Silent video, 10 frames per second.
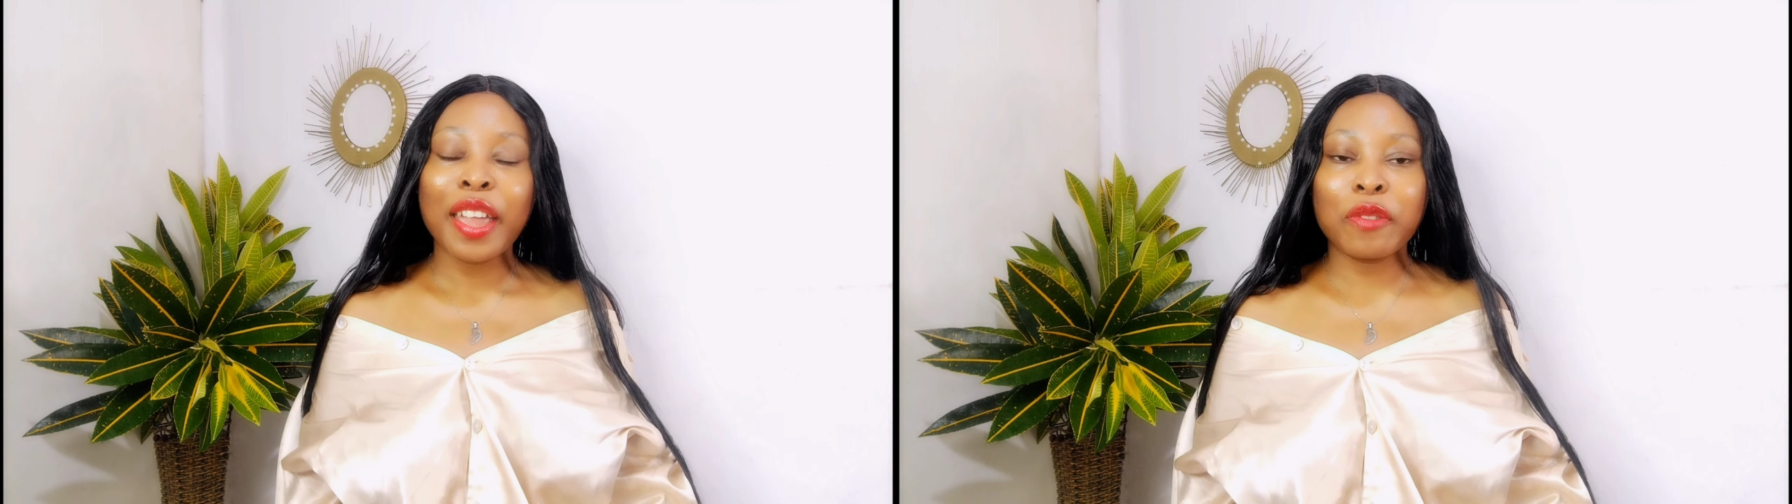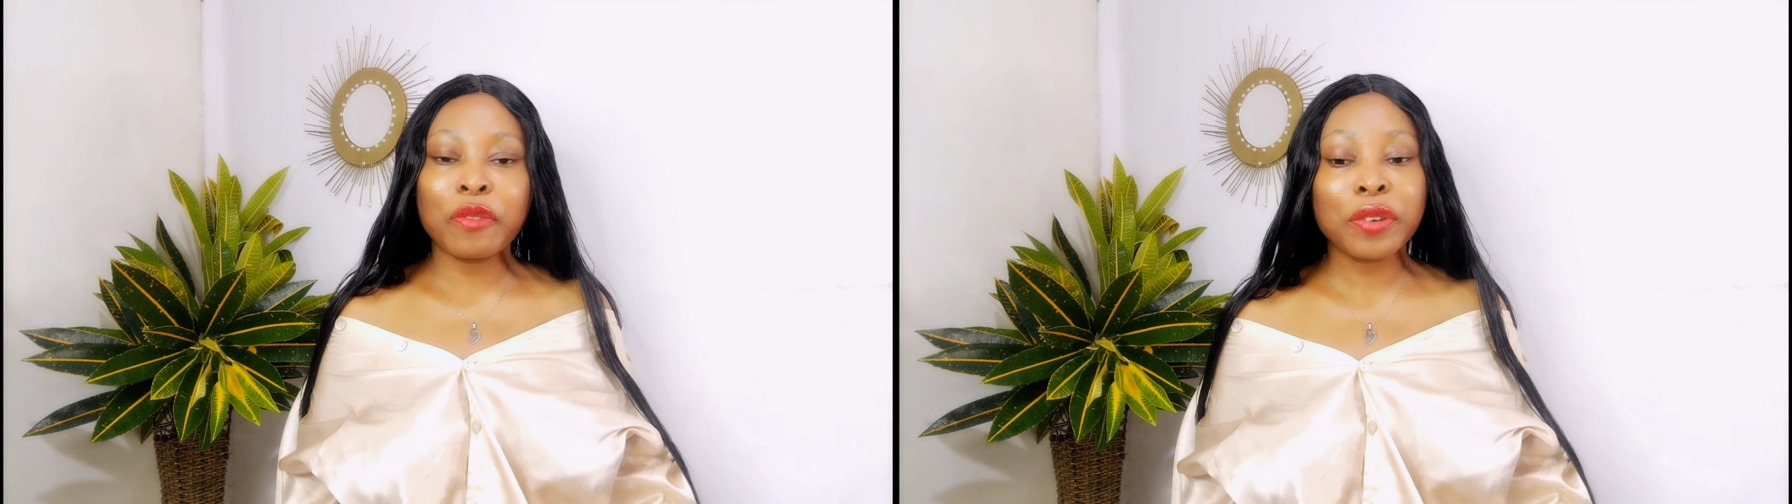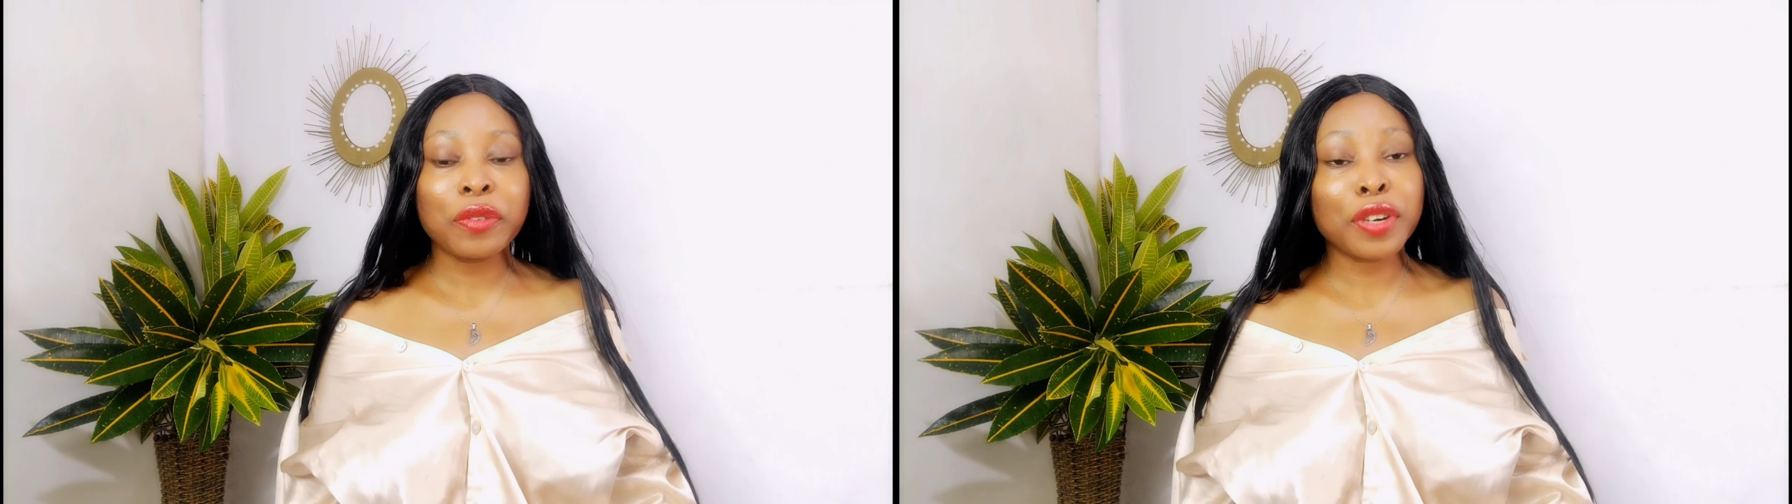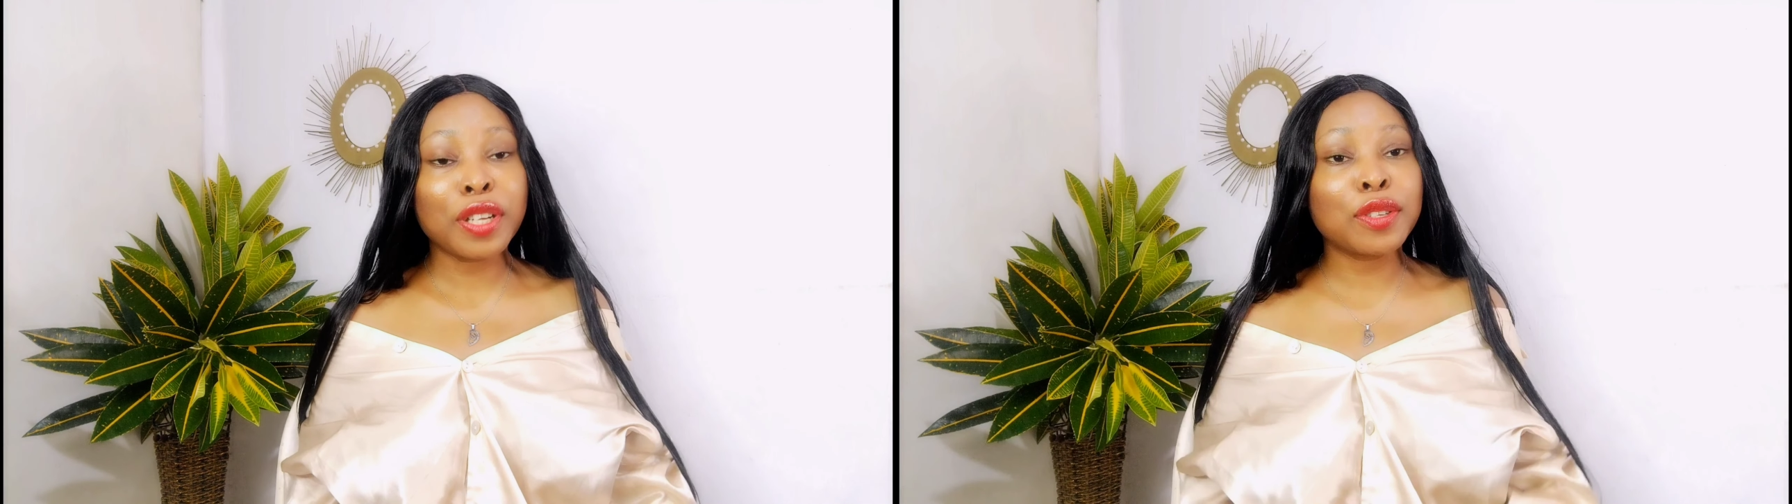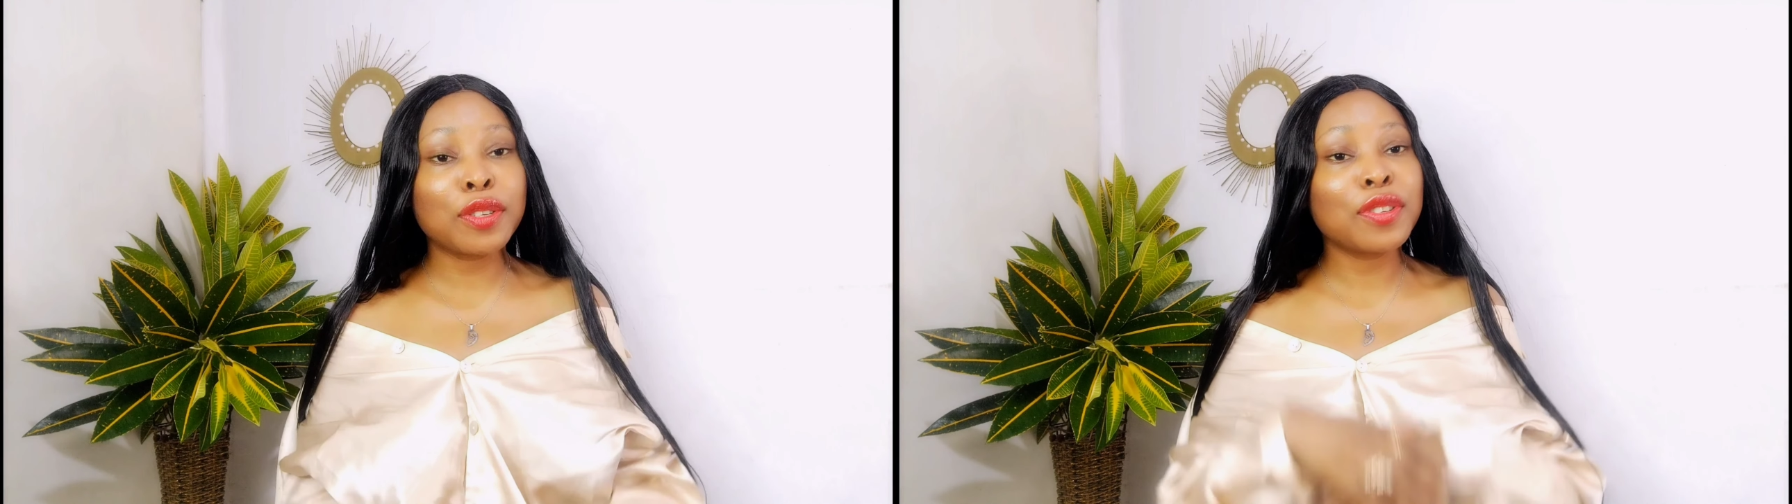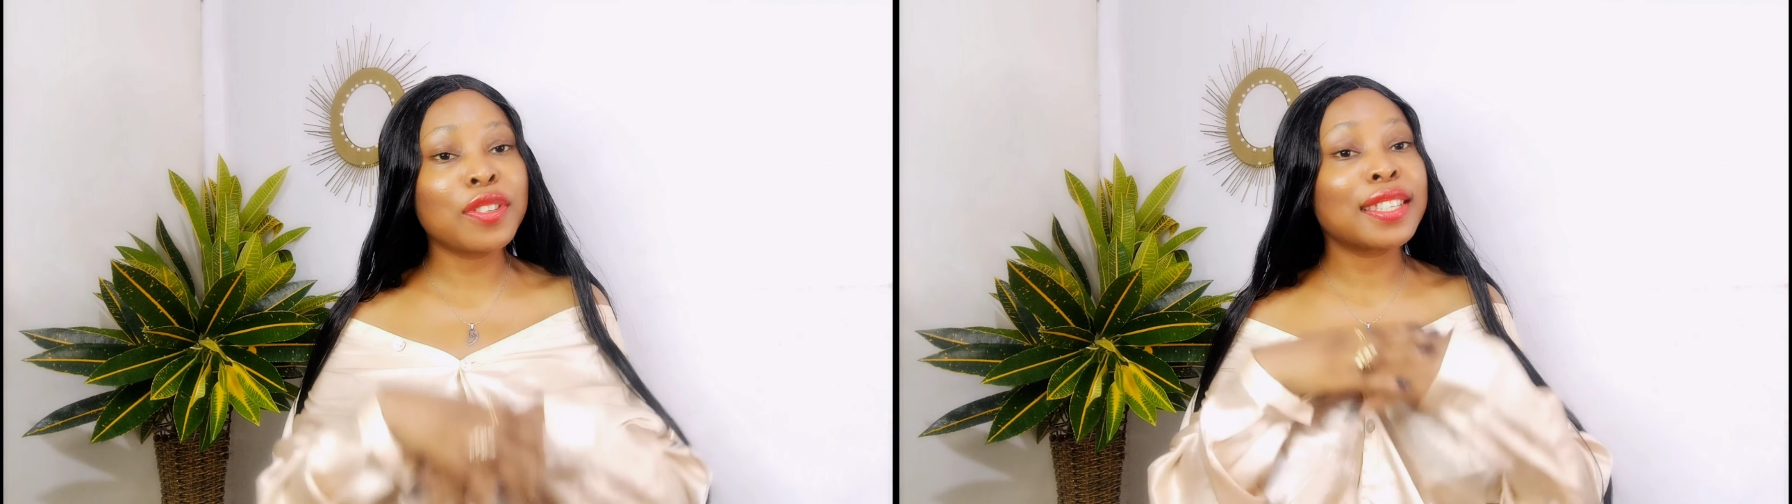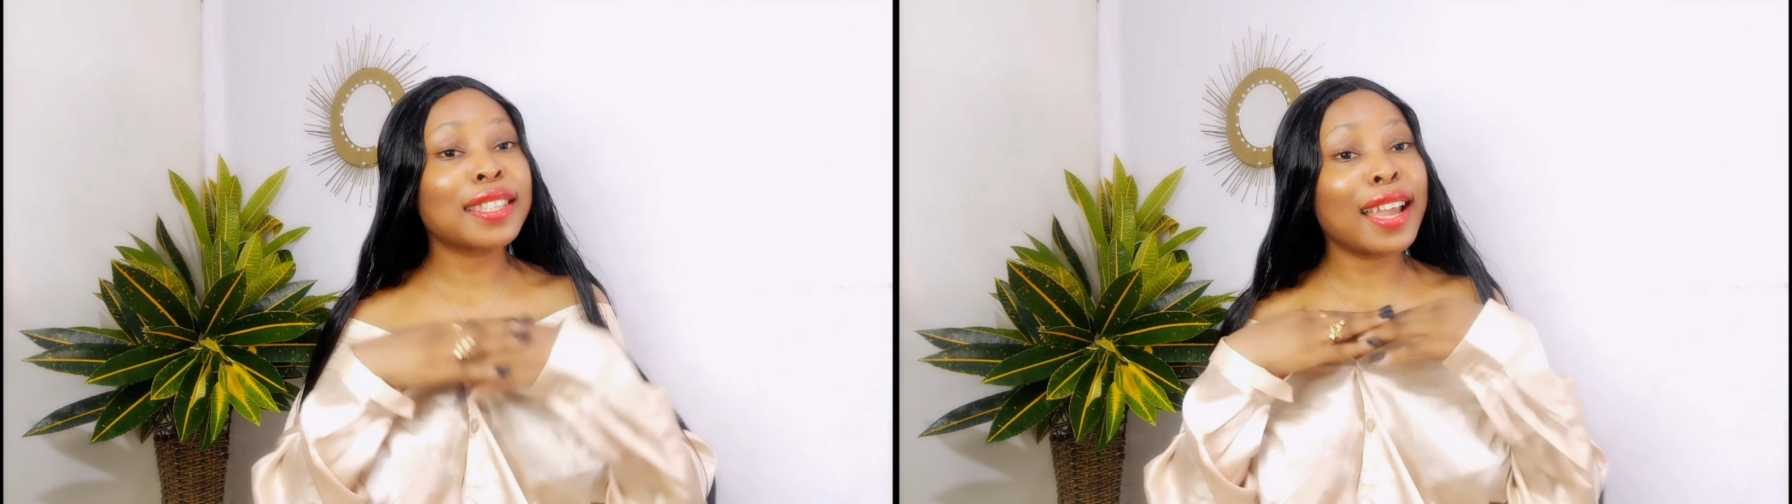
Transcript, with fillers: And feel free to use it.